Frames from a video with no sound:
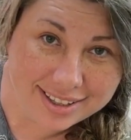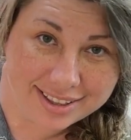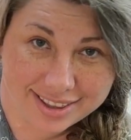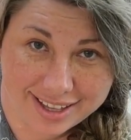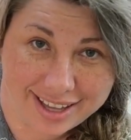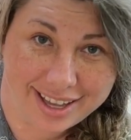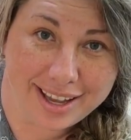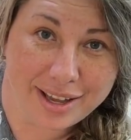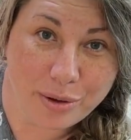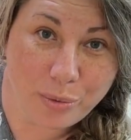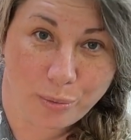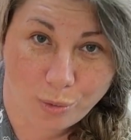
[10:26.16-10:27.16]

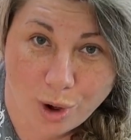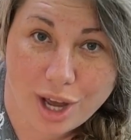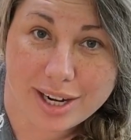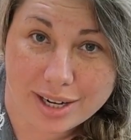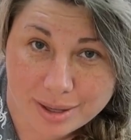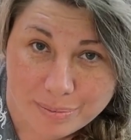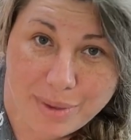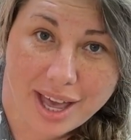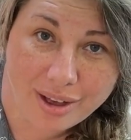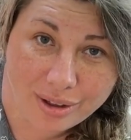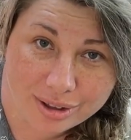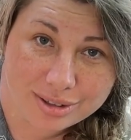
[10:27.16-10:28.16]
the 1
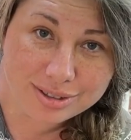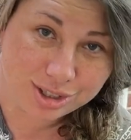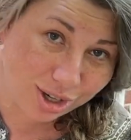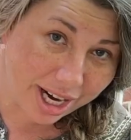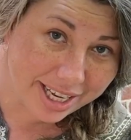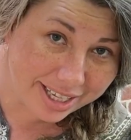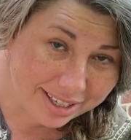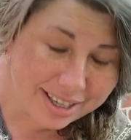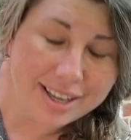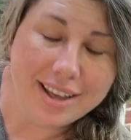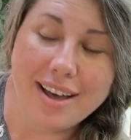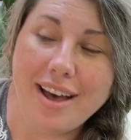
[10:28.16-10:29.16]
male Drake
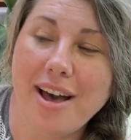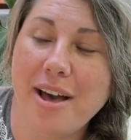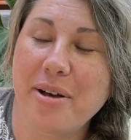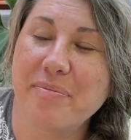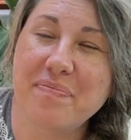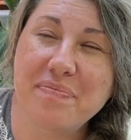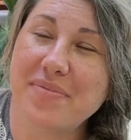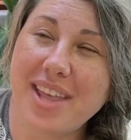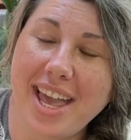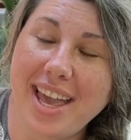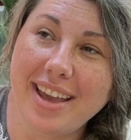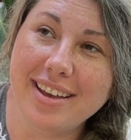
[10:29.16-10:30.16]

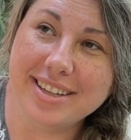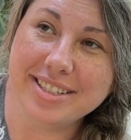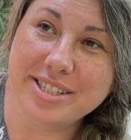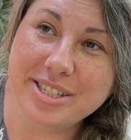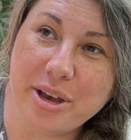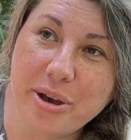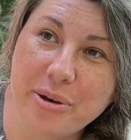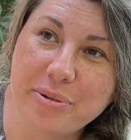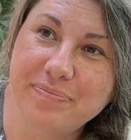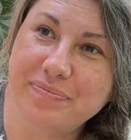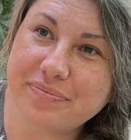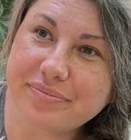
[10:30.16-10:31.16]
ate. And so
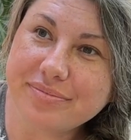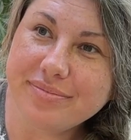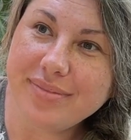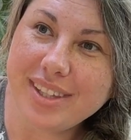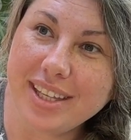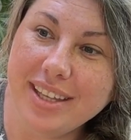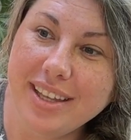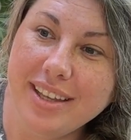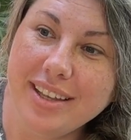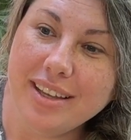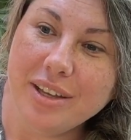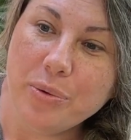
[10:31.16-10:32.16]

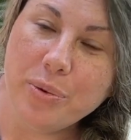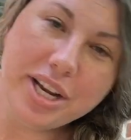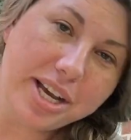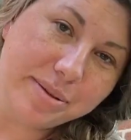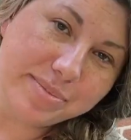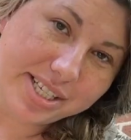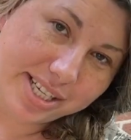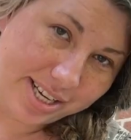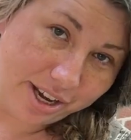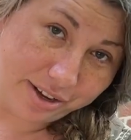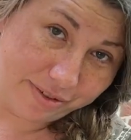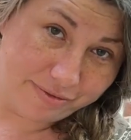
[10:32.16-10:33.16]
when it comes to
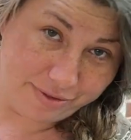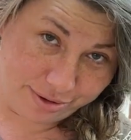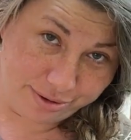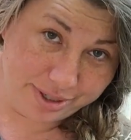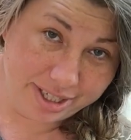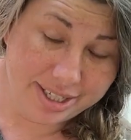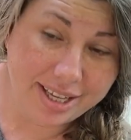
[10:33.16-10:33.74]
duck food,